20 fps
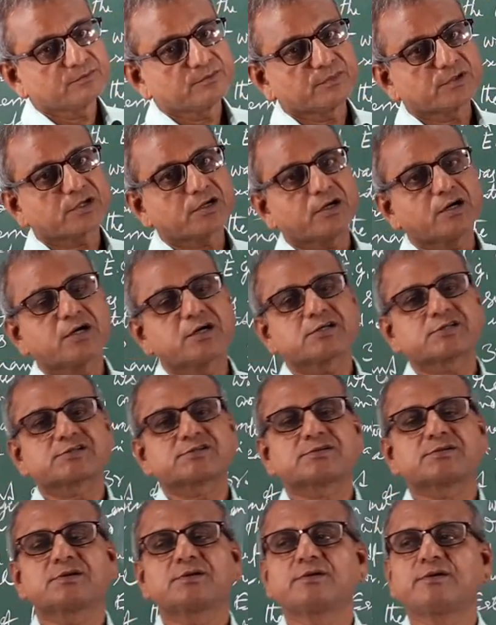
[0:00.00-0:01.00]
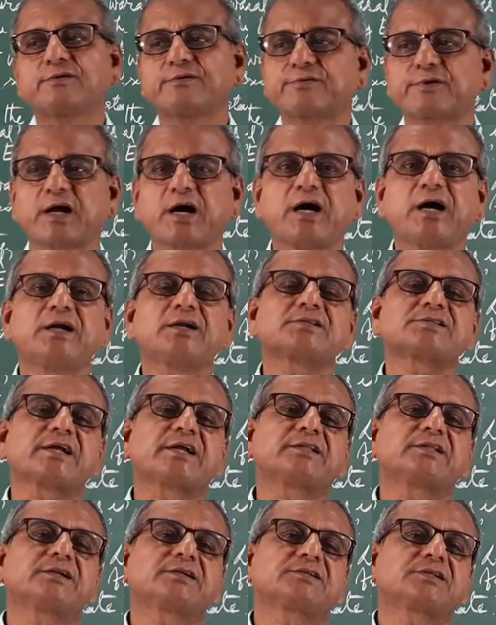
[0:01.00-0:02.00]
Because France
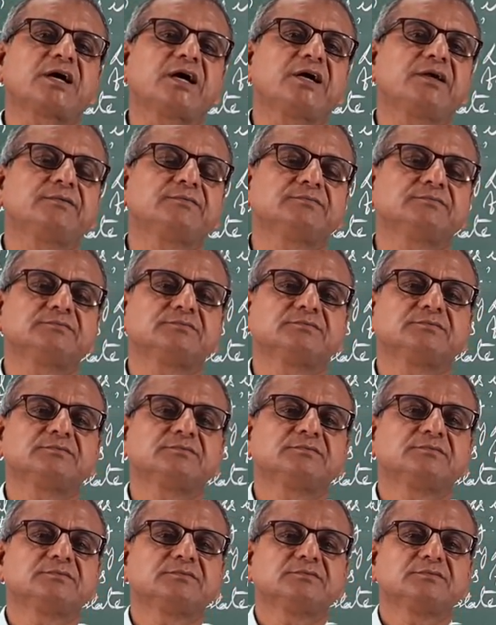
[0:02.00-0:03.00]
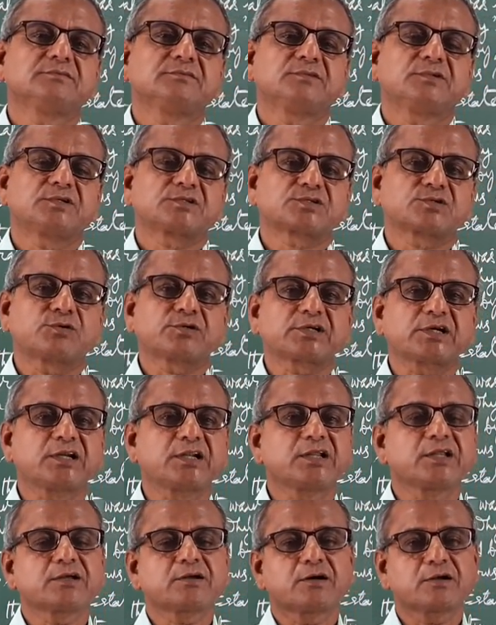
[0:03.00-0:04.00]
at that time
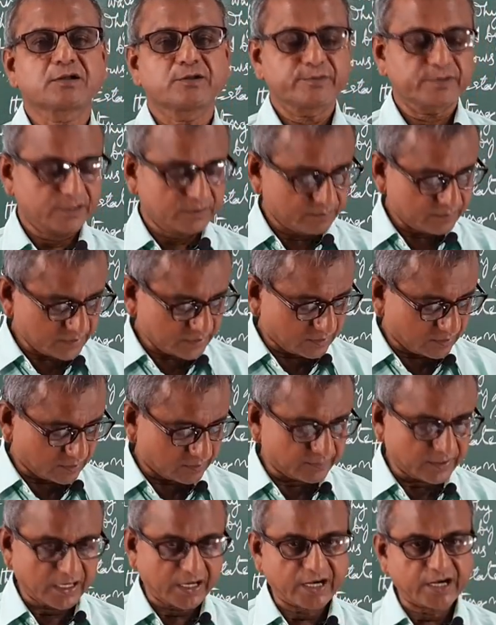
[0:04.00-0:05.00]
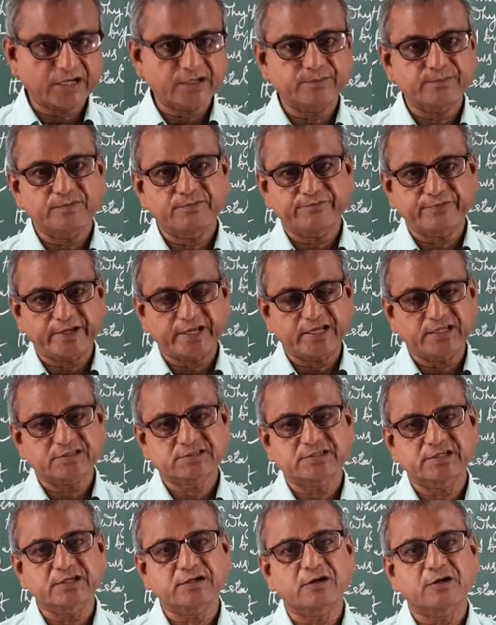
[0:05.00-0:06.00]
totally had
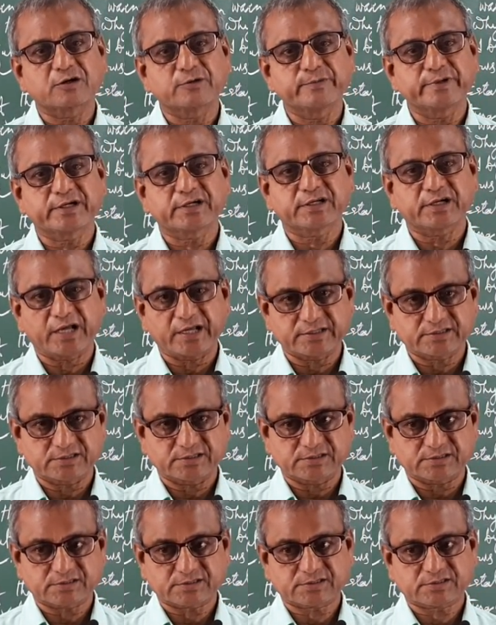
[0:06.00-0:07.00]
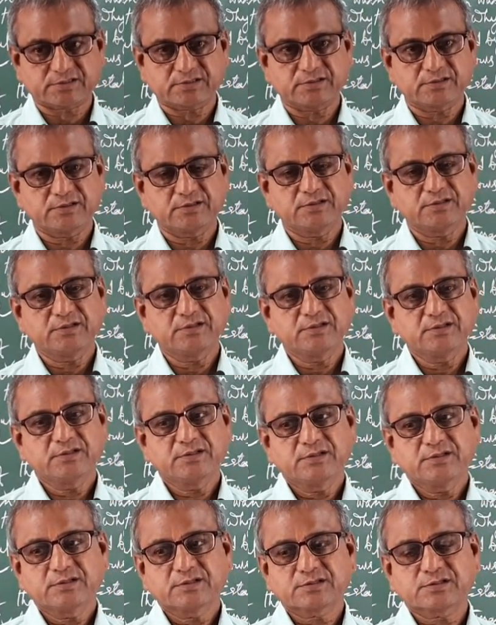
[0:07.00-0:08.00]
faced economic crisis.
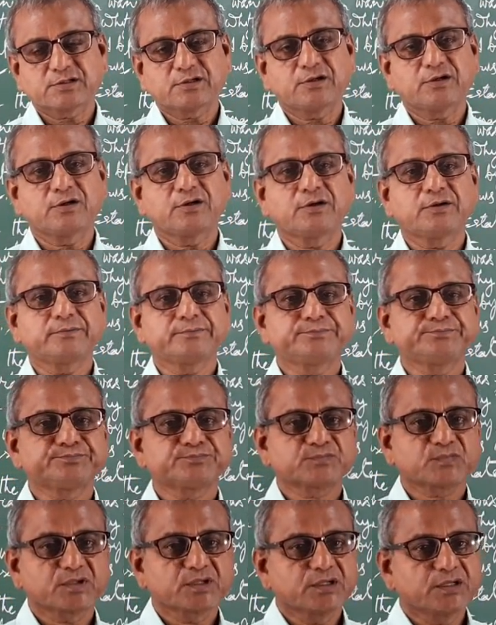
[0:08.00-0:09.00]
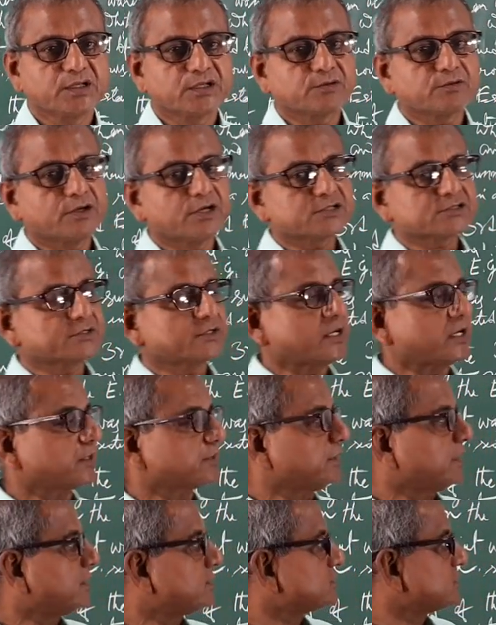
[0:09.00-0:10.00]
So it was
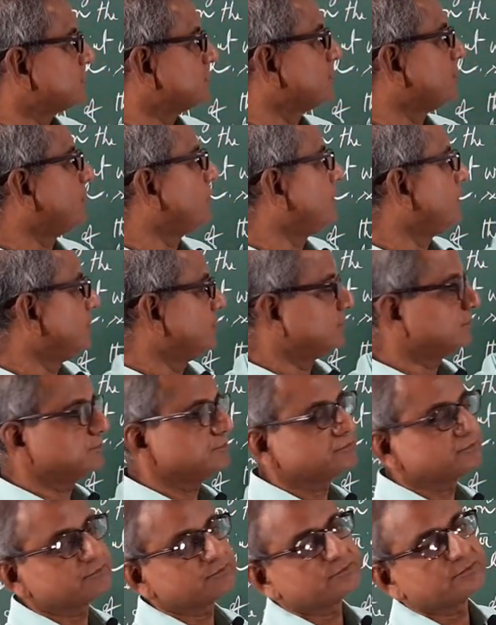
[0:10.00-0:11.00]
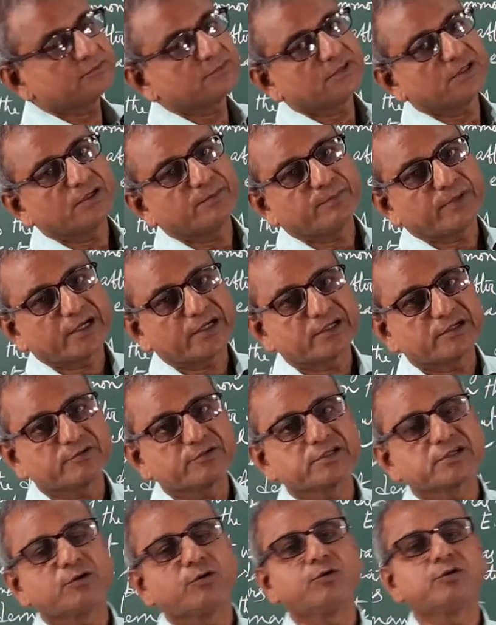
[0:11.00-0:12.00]
there is a law by
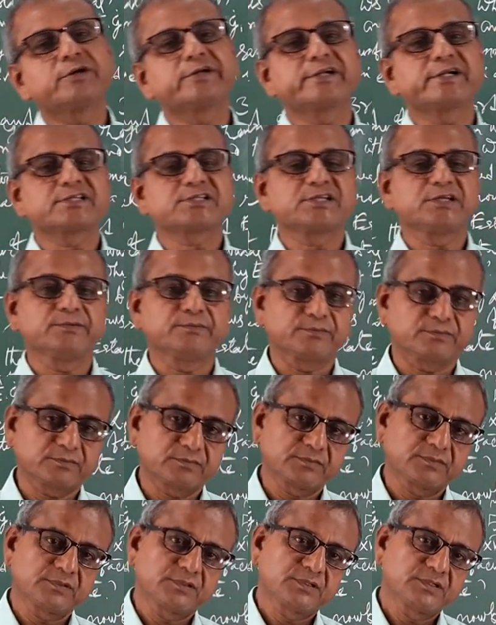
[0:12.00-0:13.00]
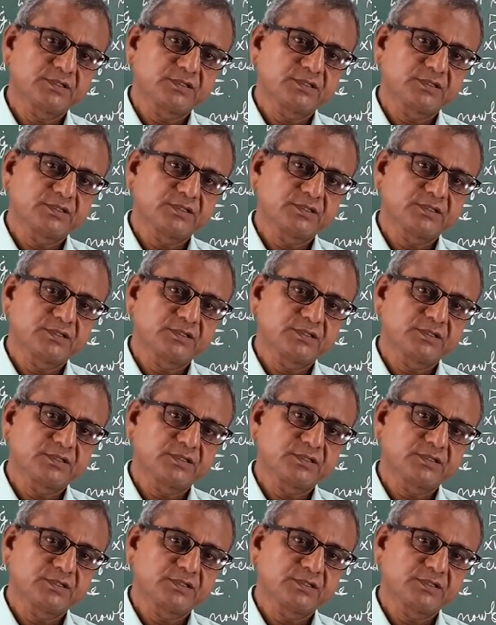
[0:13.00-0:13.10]
during the old regime